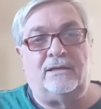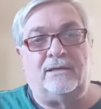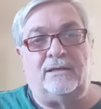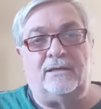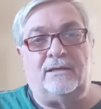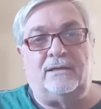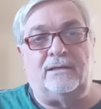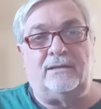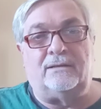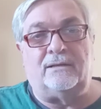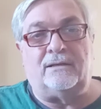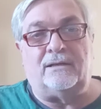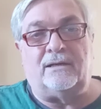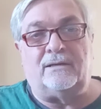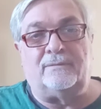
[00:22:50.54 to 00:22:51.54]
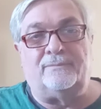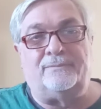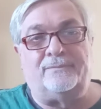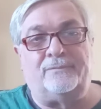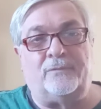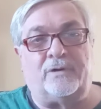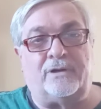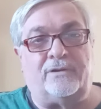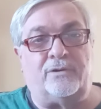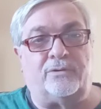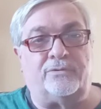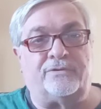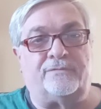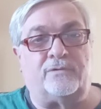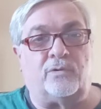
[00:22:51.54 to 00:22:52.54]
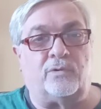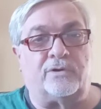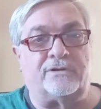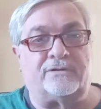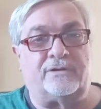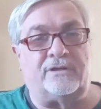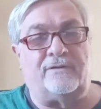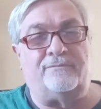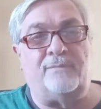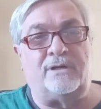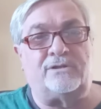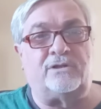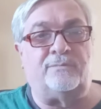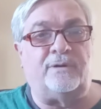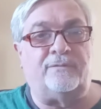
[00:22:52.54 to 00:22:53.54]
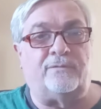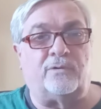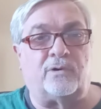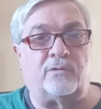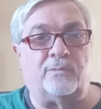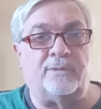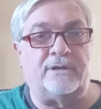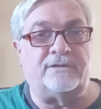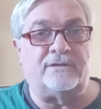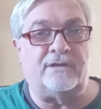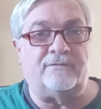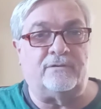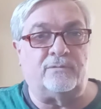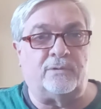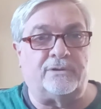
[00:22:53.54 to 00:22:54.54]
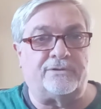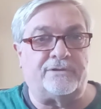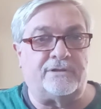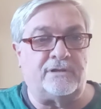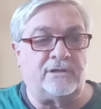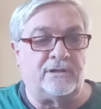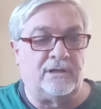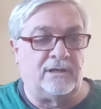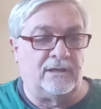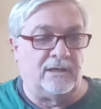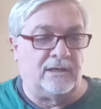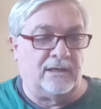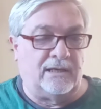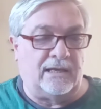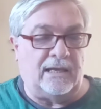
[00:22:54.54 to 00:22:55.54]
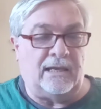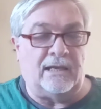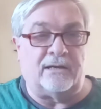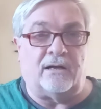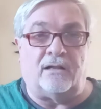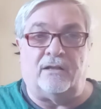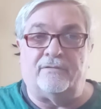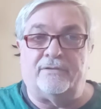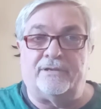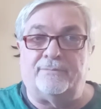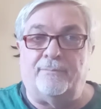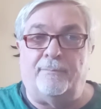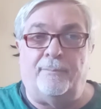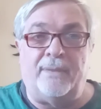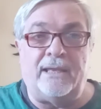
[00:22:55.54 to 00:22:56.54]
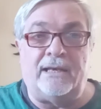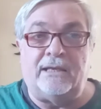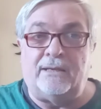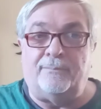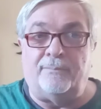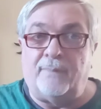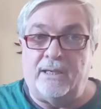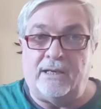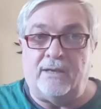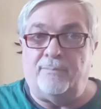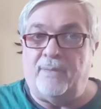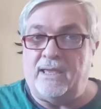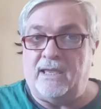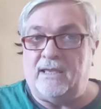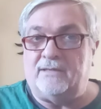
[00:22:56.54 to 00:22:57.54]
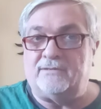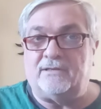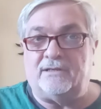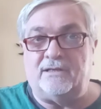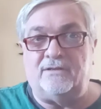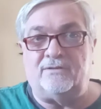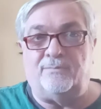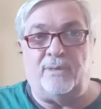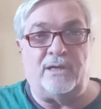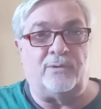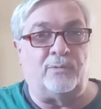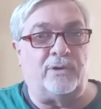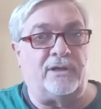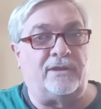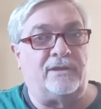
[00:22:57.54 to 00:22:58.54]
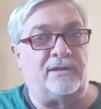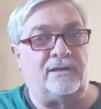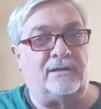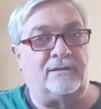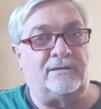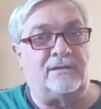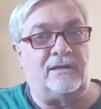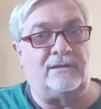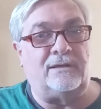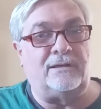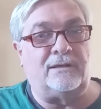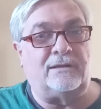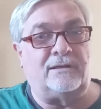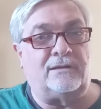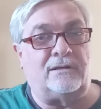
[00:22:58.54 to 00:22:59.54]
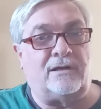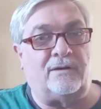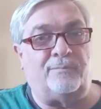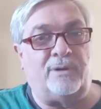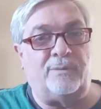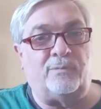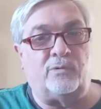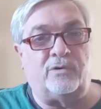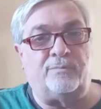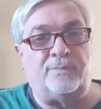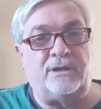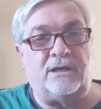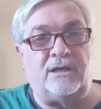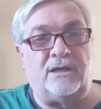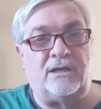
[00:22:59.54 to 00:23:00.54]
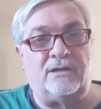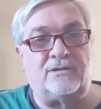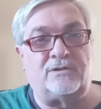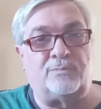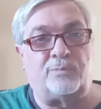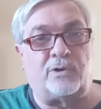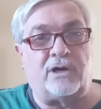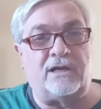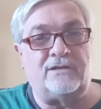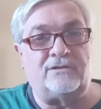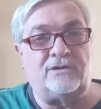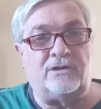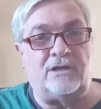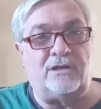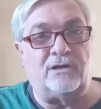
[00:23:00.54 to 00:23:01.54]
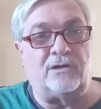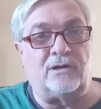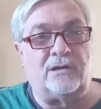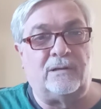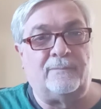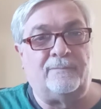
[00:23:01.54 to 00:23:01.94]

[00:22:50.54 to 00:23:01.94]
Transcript: and one of those, of course, that I've mentioned before will be Steven Wilson and all the many, many bands that he's been with. I think a lot of people would be surprised to hear